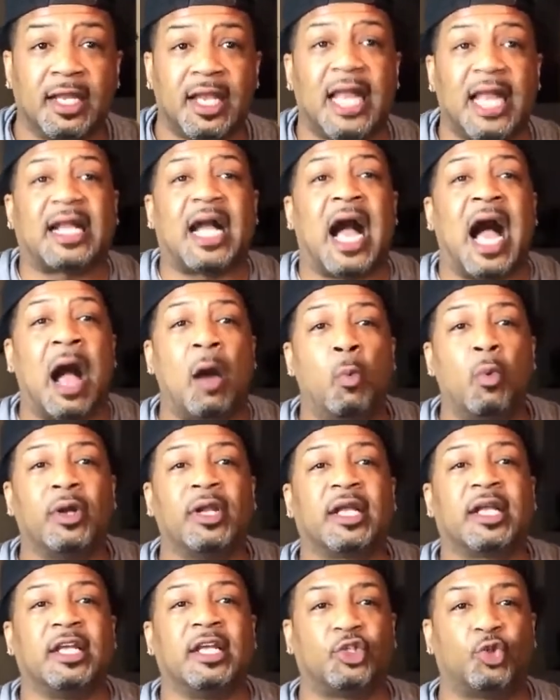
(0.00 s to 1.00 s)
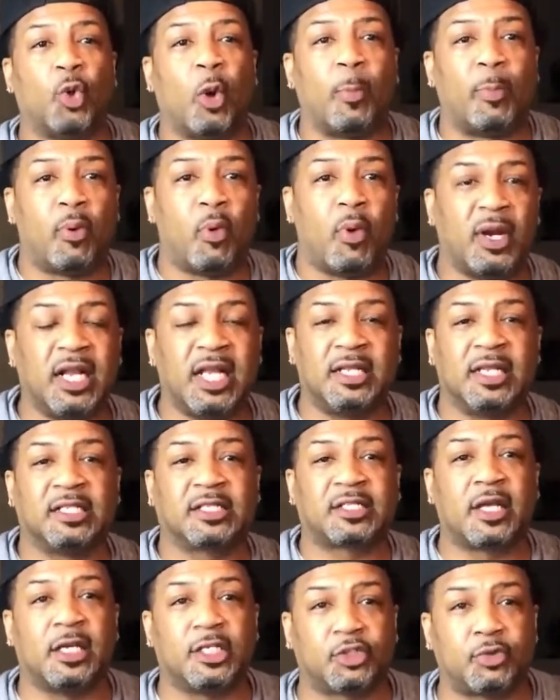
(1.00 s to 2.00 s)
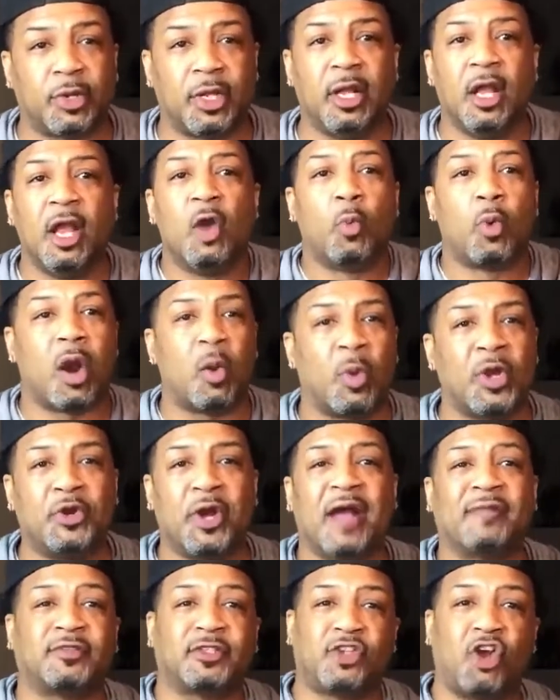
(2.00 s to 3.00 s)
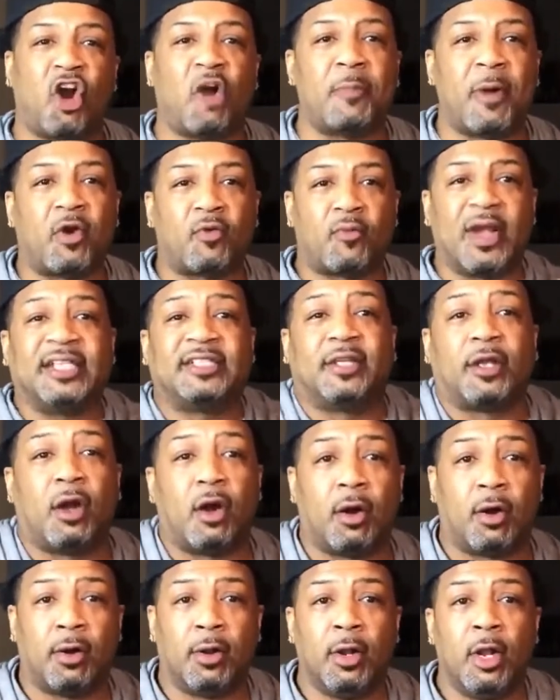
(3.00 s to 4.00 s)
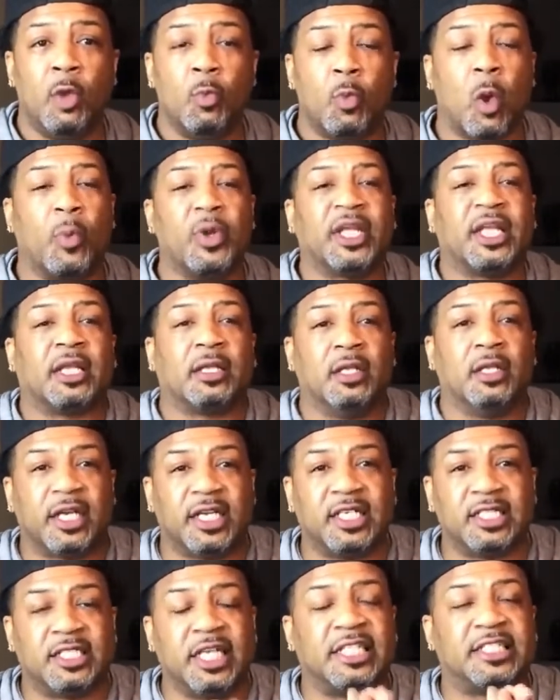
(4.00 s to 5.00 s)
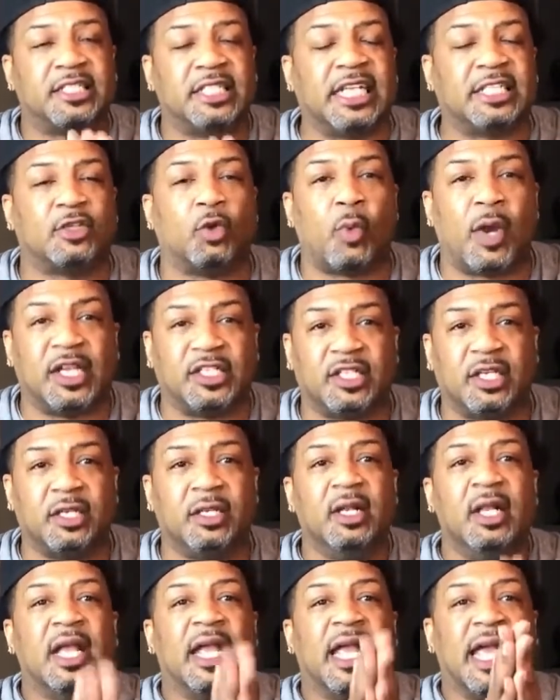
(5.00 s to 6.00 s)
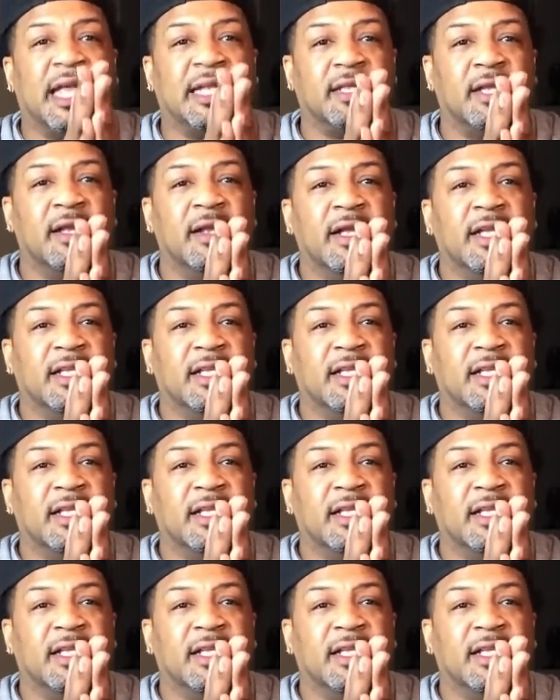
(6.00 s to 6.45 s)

Like, I want to get to a point in this country where we don't have to talk about race at all, where we can look at a situation and